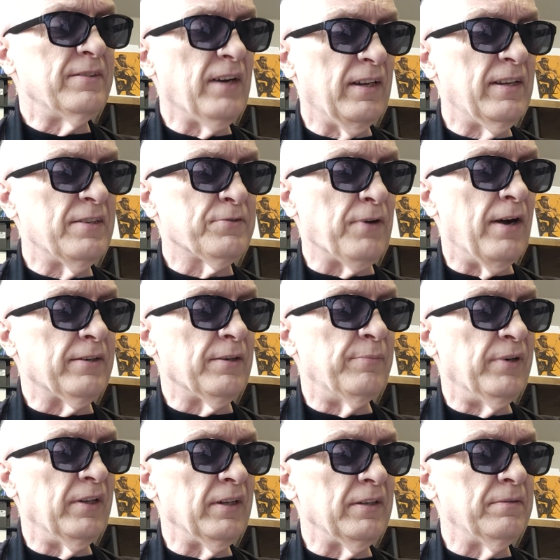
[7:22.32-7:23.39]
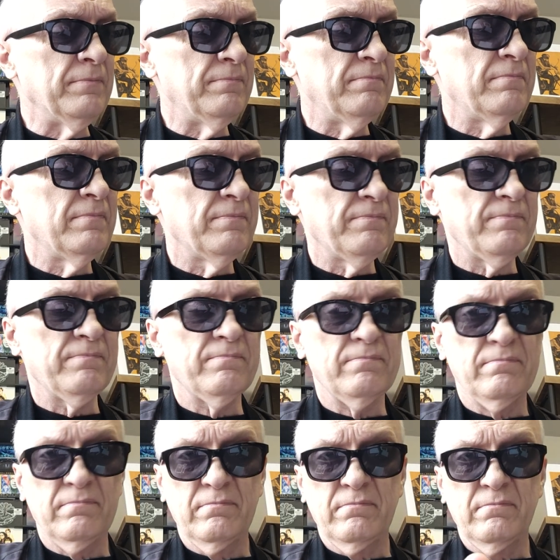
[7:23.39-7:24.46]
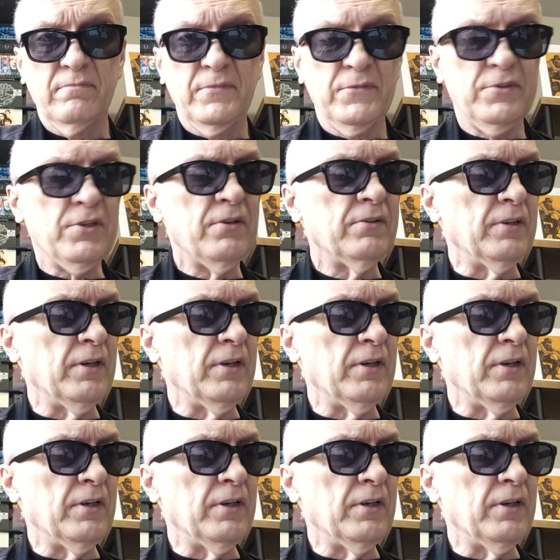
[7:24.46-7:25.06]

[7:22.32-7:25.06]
done as rockabilly. Doing